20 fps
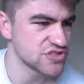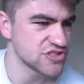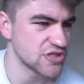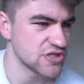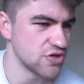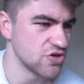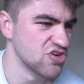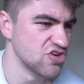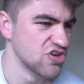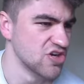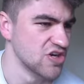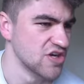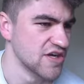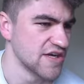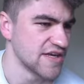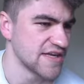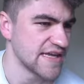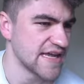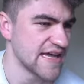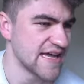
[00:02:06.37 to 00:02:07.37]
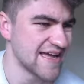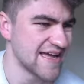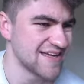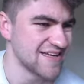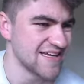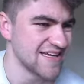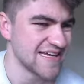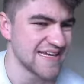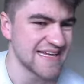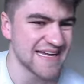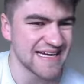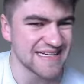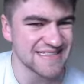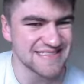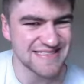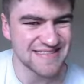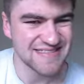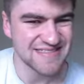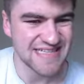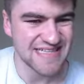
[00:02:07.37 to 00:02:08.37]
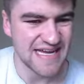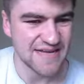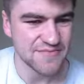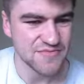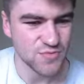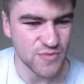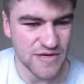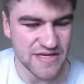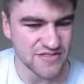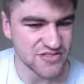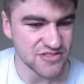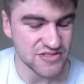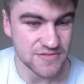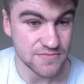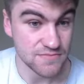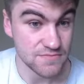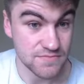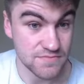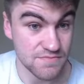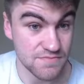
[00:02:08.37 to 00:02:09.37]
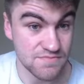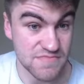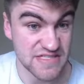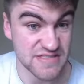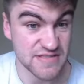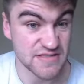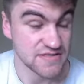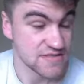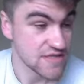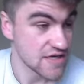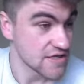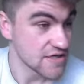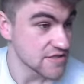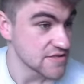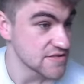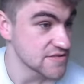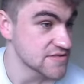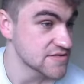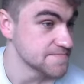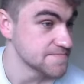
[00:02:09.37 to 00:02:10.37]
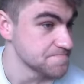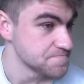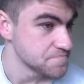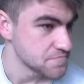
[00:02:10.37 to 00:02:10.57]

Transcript: So yeah, he has these games where he just misses targets,